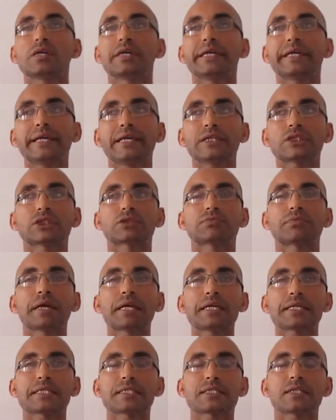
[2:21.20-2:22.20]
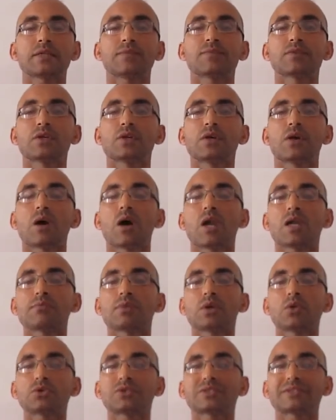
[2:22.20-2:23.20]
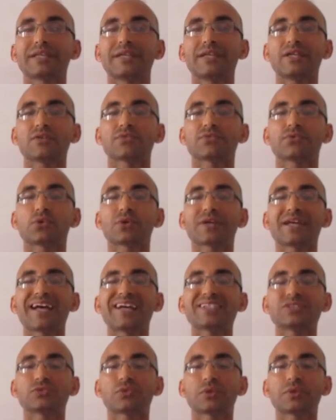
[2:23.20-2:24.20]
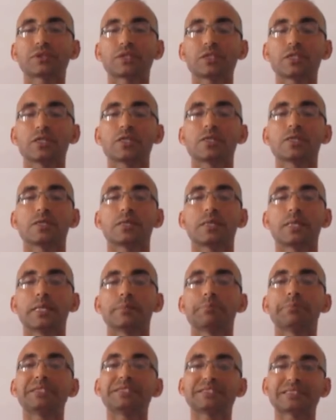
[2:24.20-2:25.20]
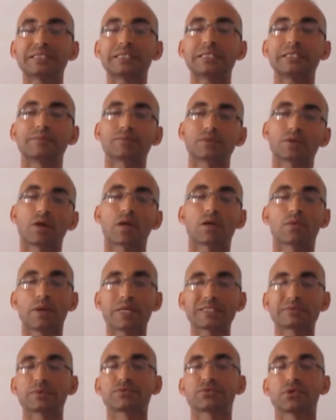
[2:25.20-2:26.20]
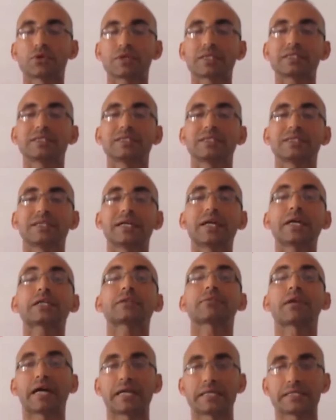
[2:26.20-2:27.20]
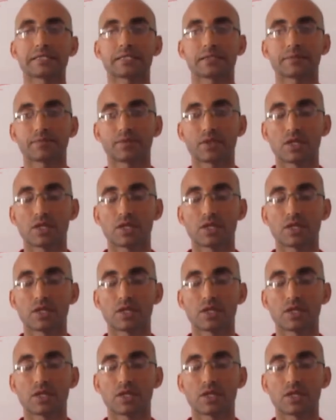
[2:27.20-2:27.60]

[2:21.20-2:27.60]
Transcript: is traced almost in 400 BC, always before Christ.